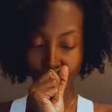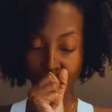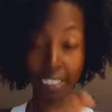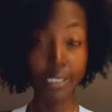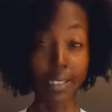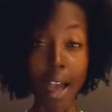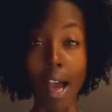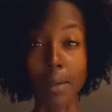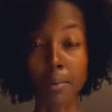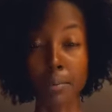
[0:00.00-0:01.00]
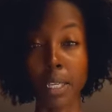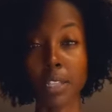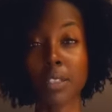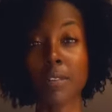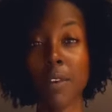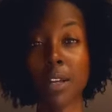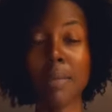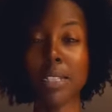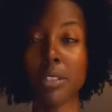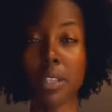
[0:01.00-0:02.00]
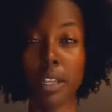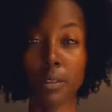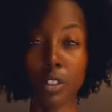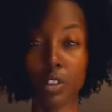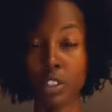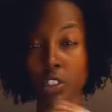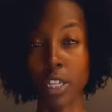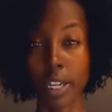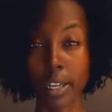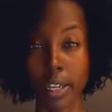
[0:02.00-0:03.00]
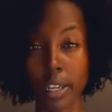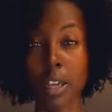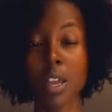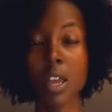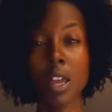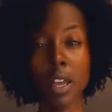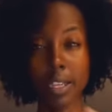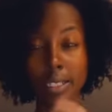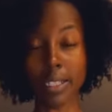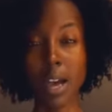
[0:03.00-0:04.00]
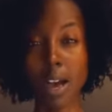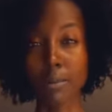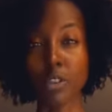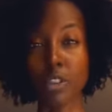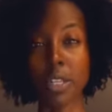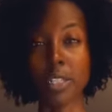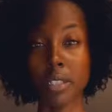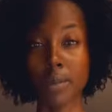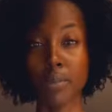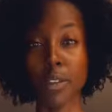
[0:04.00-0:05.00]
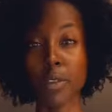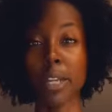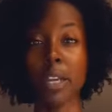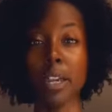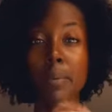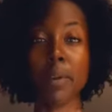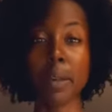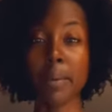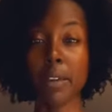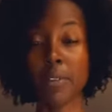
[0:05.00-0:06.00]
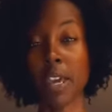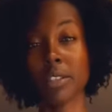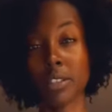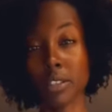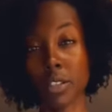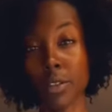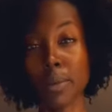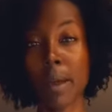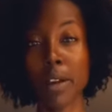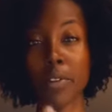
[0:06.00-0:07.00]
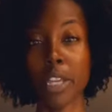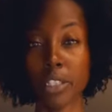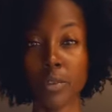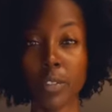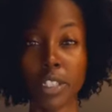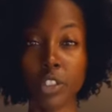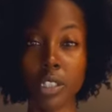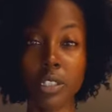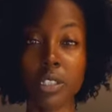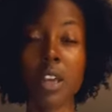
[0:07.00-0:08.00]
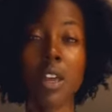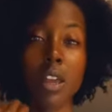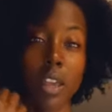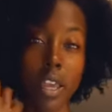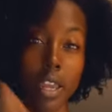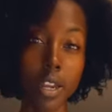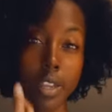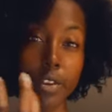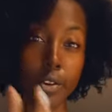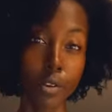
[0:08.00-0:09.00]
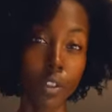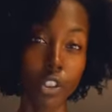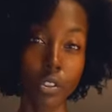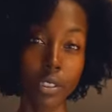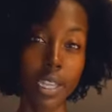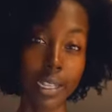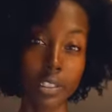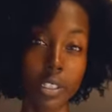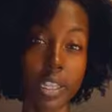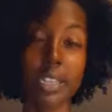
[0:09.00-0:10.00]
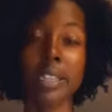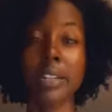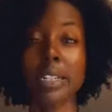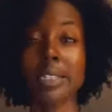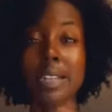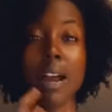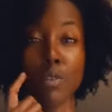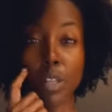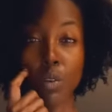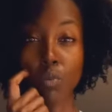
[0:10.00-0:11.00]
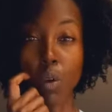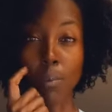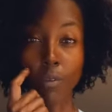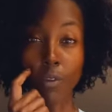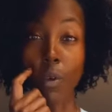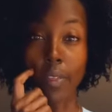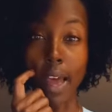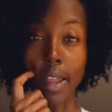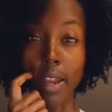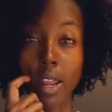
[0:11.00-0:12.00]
it's not because fundamentally Christianity Islam, Judaism, the three Ibrahimic faiths, the three monotheistic religions, in their original text, there is not really room for that.